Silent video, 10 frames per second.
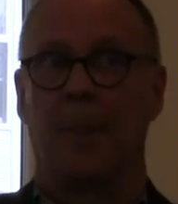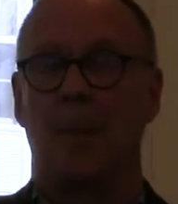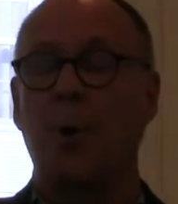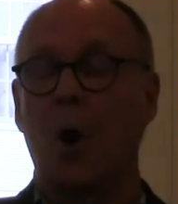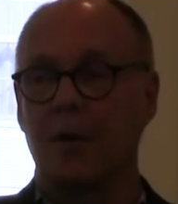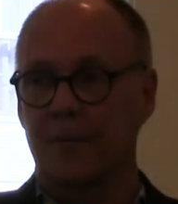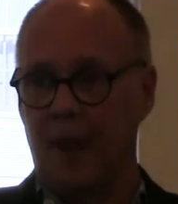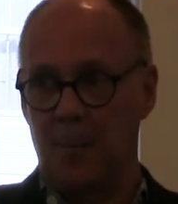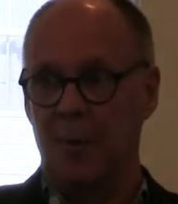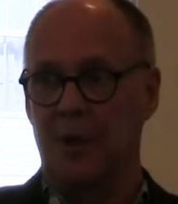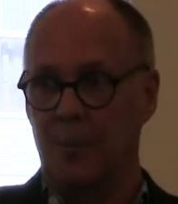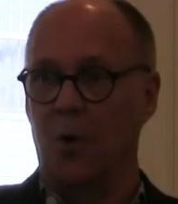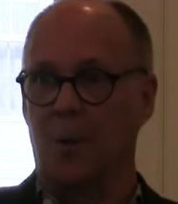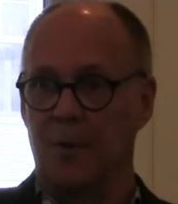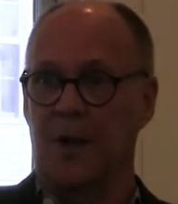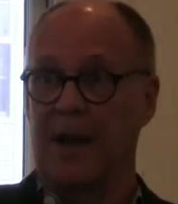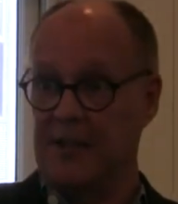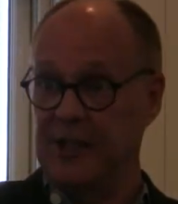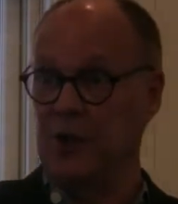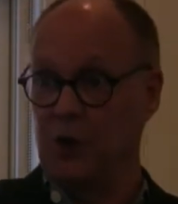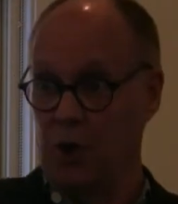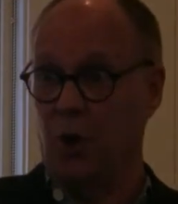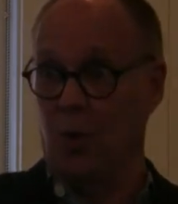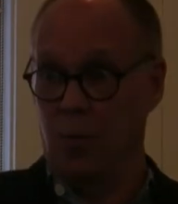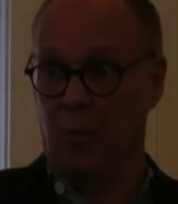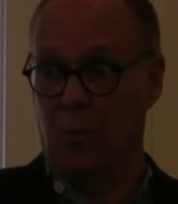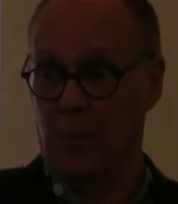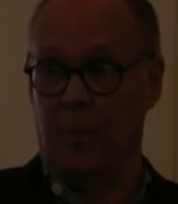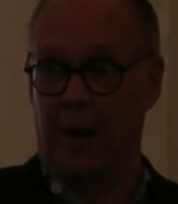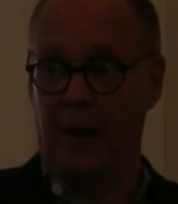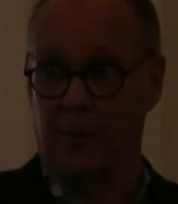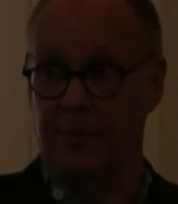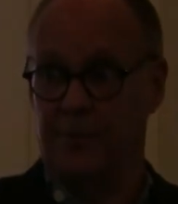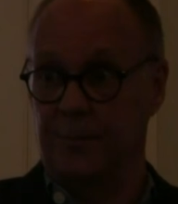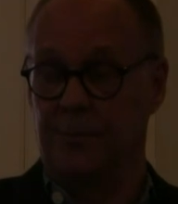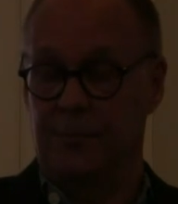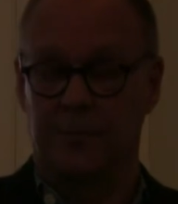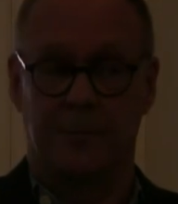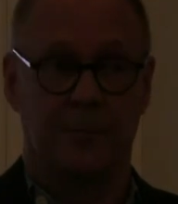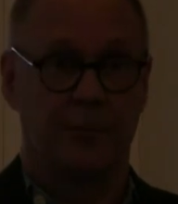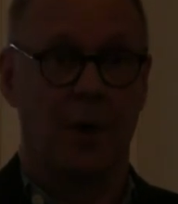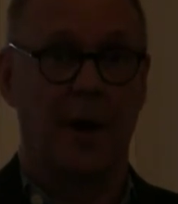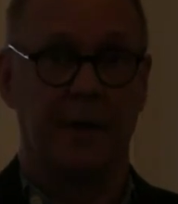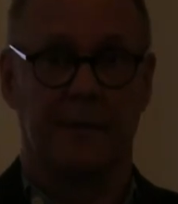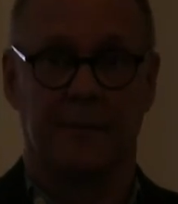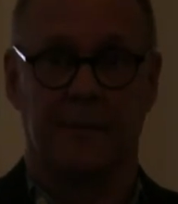the part of that big poem that I didn't know how to write.